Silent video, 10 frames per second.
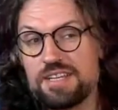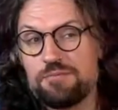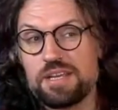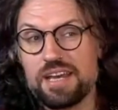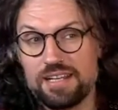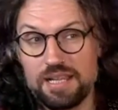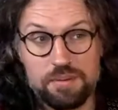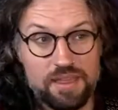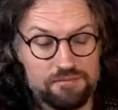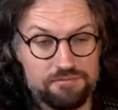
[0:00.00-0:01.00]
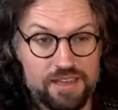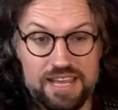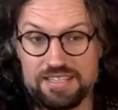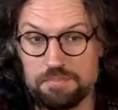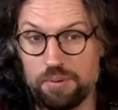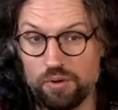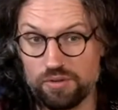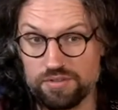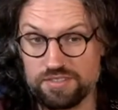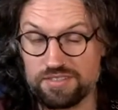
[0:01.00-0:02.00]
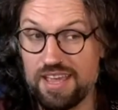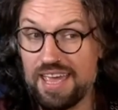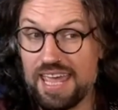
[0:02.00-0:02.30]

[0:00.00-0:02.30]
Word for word: see if we can get a little bit of that phaser pulse